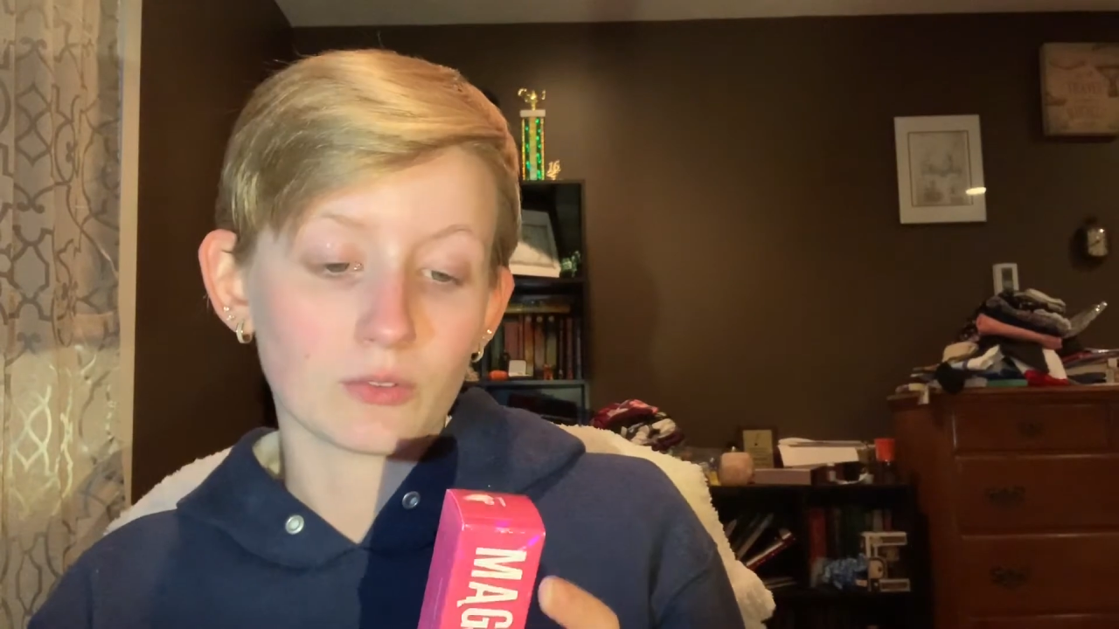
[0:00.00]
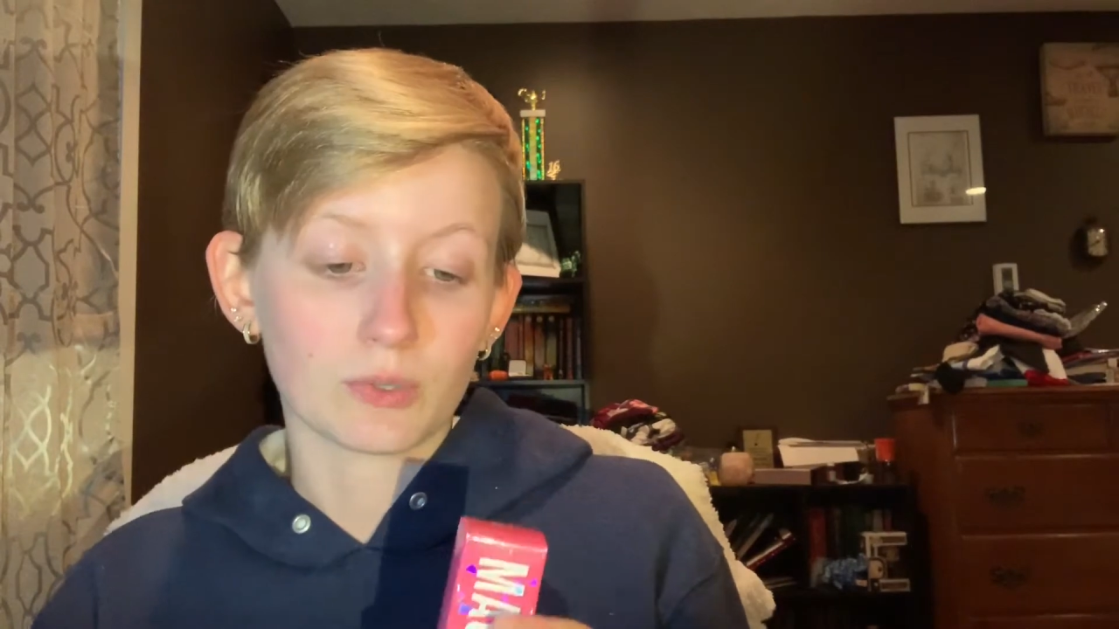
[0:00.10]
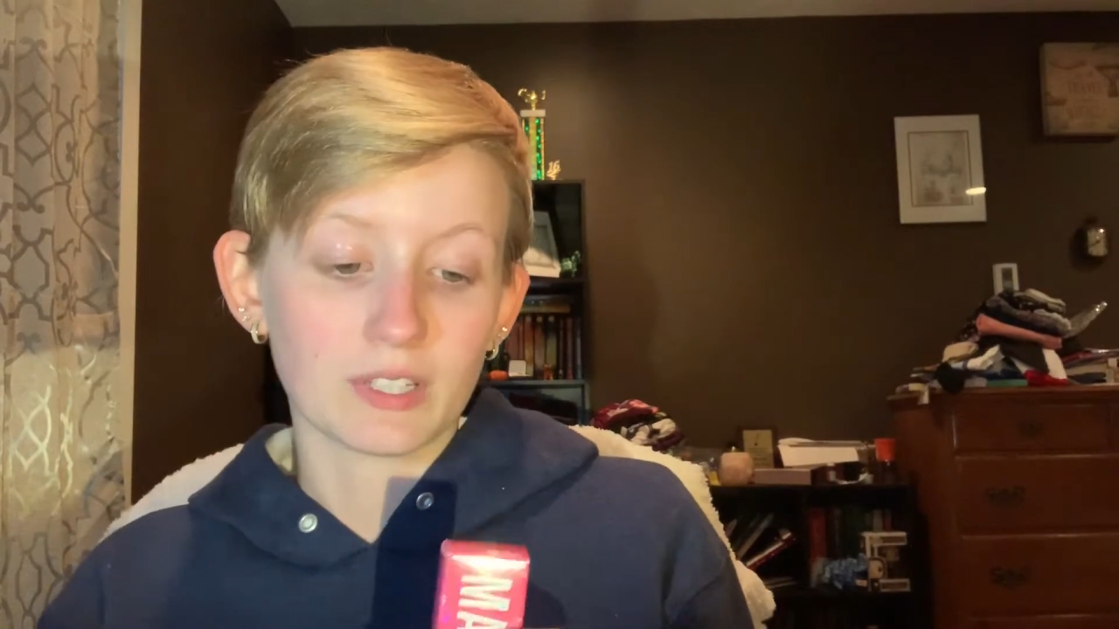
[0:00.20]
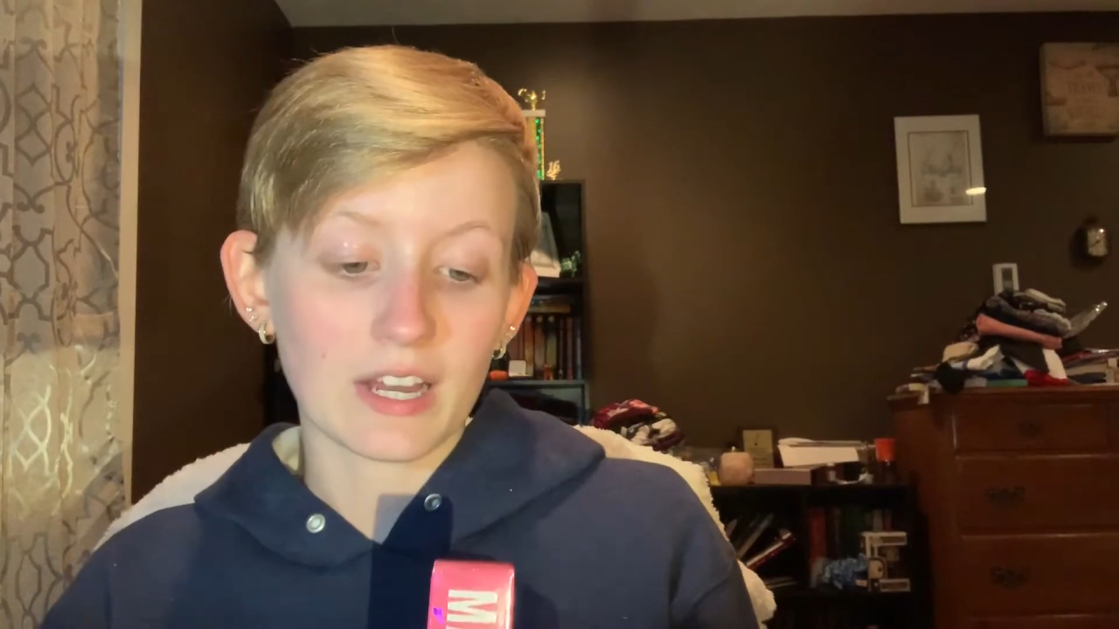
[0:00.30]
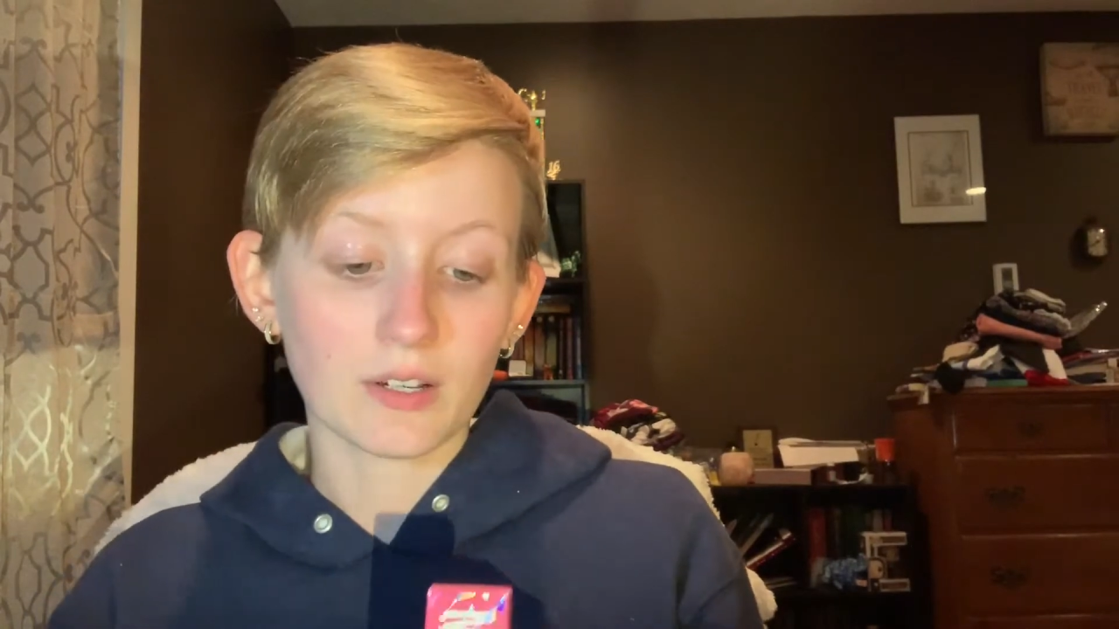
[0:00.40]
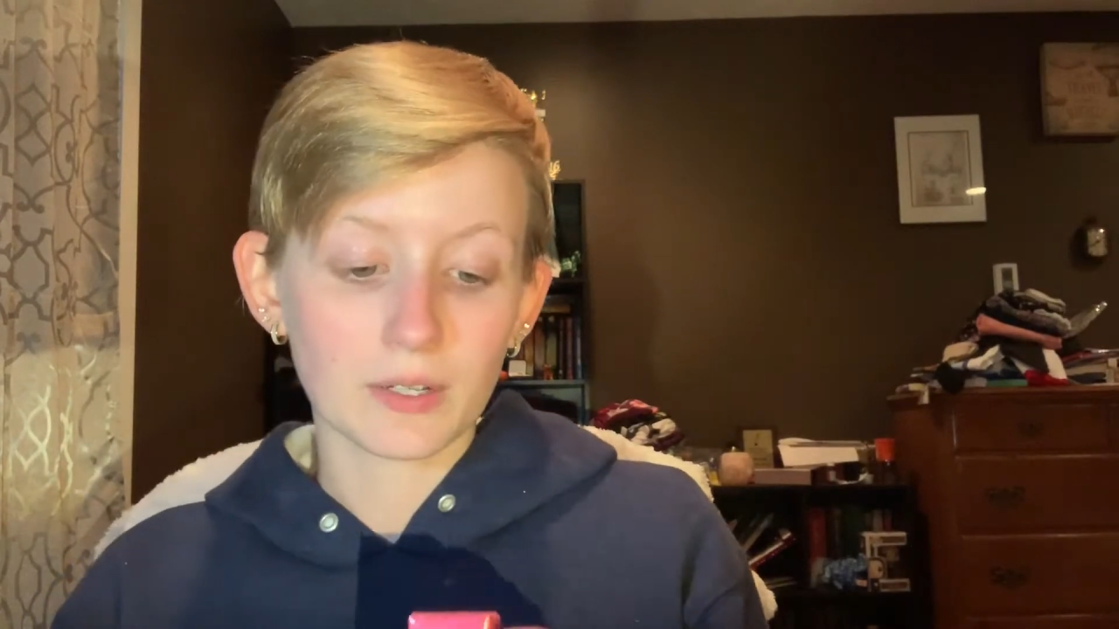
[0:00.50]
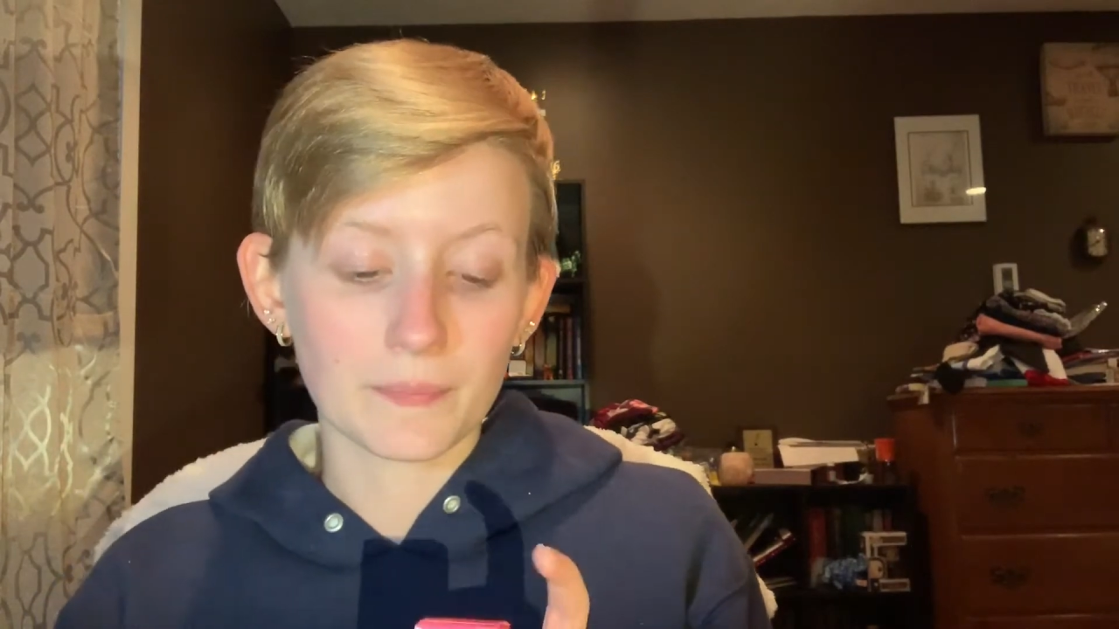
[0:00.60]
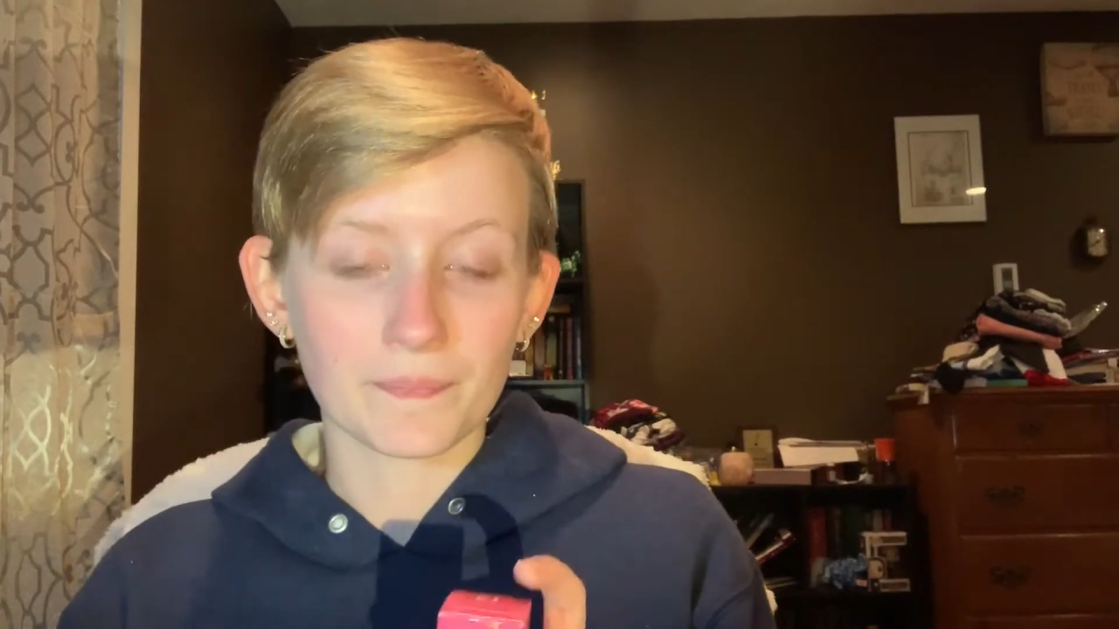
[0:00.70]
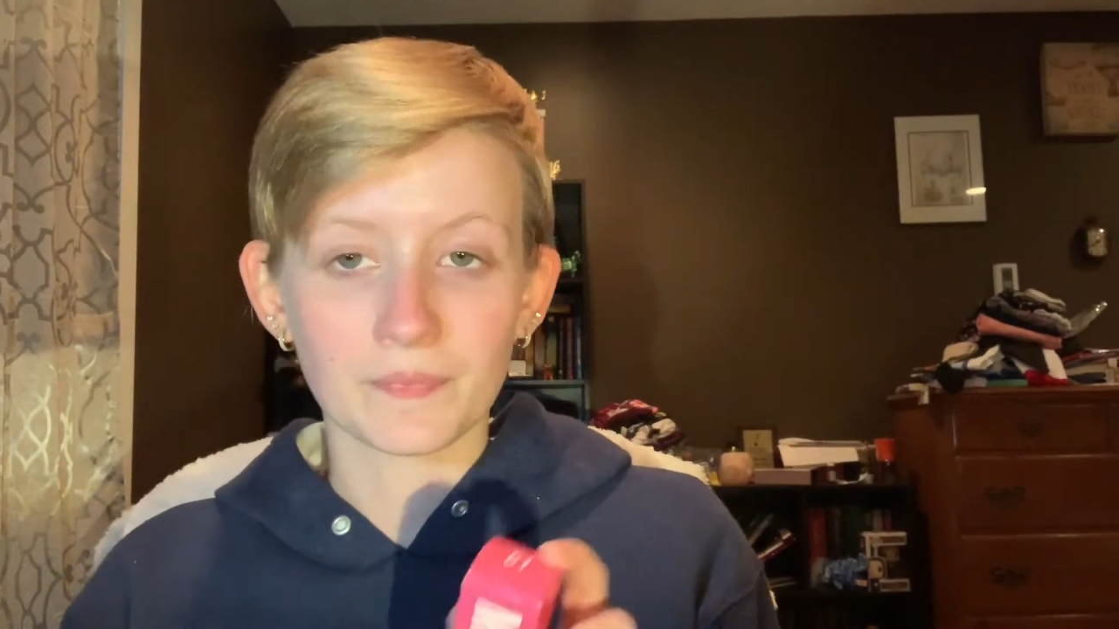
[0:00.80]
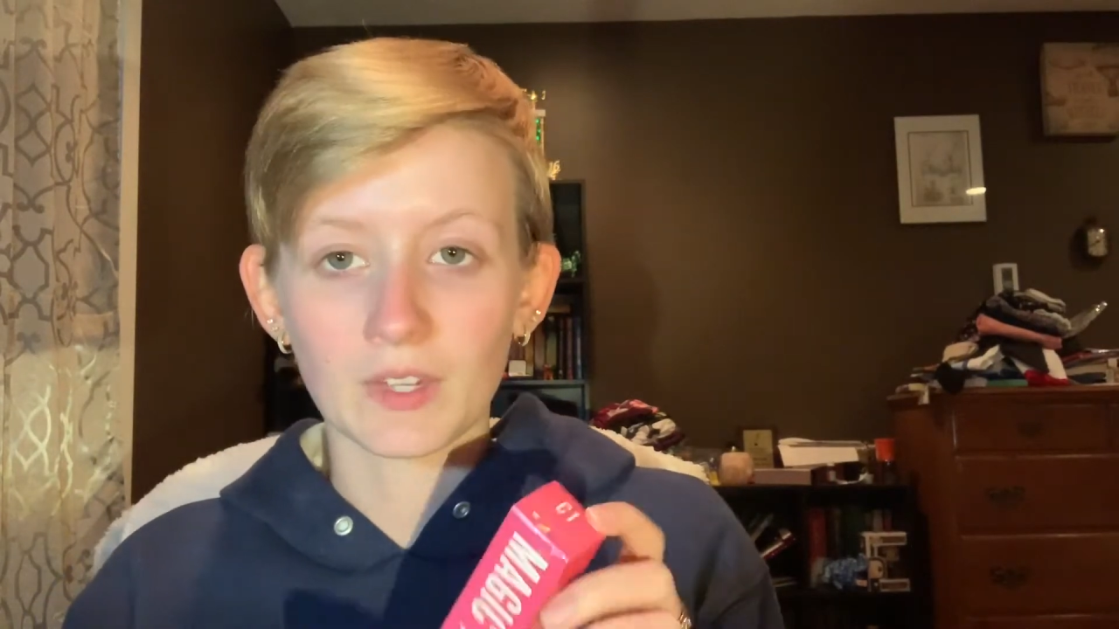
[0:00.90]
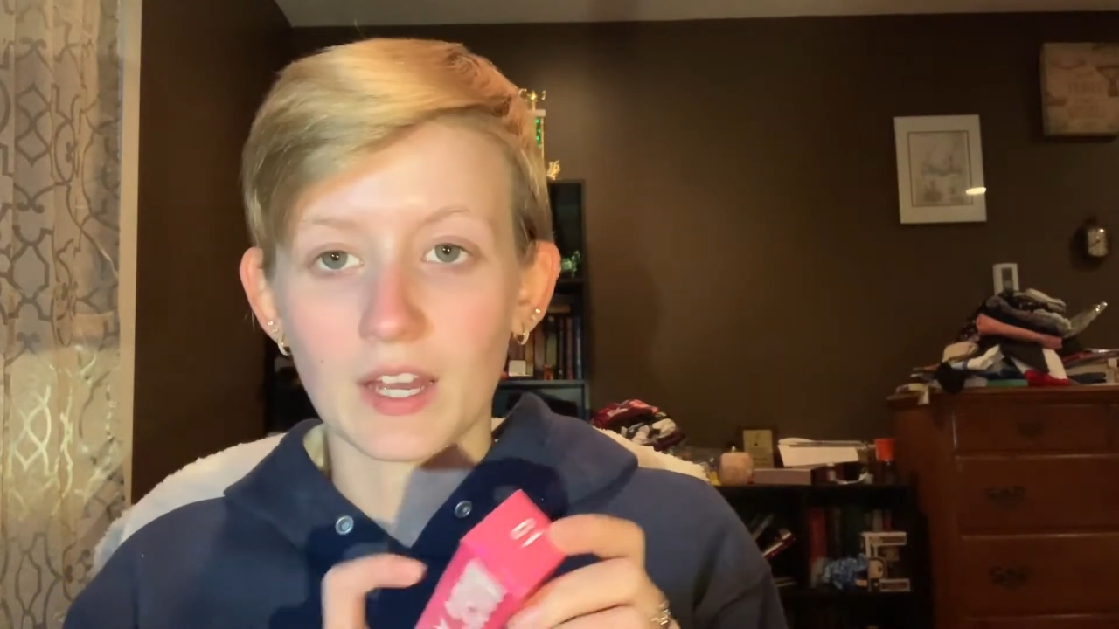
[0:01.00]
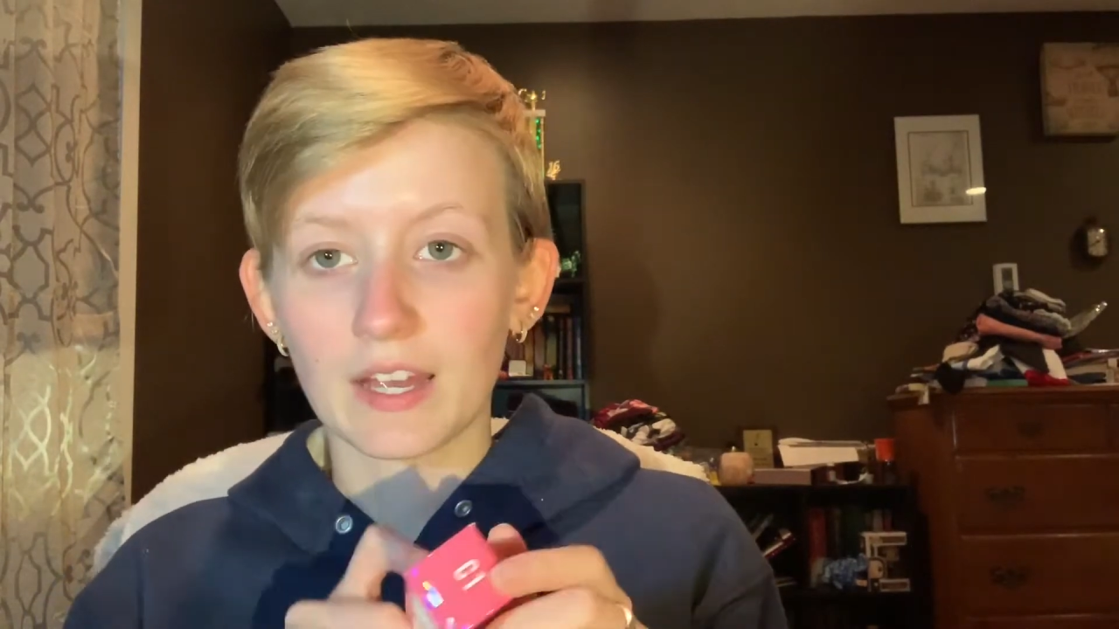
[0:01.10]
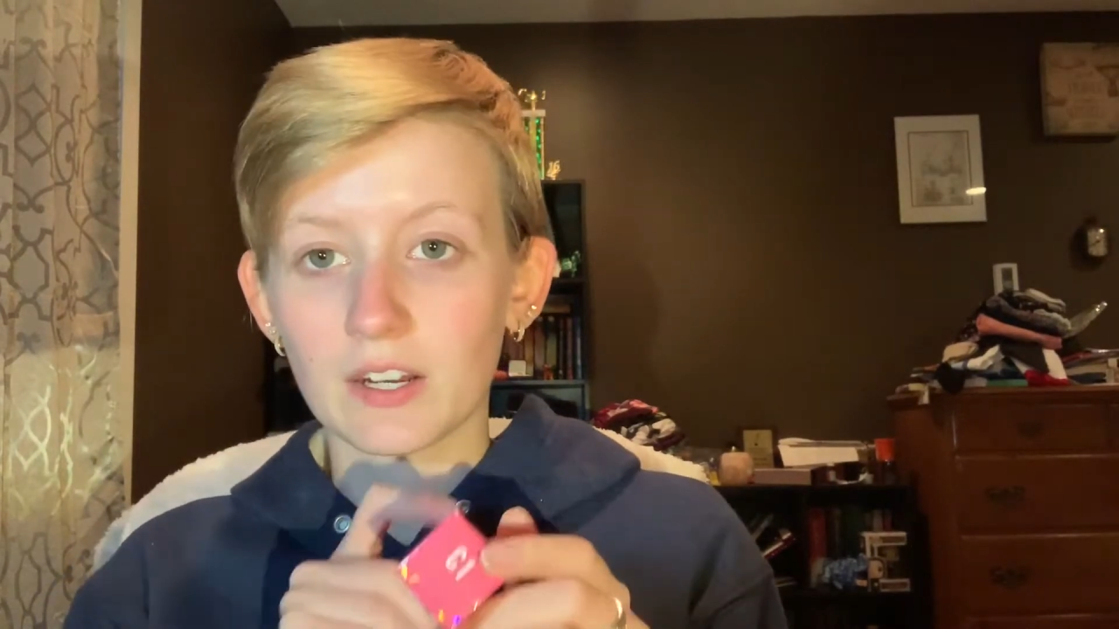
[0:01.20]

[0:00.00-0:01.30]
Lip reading: or talc. I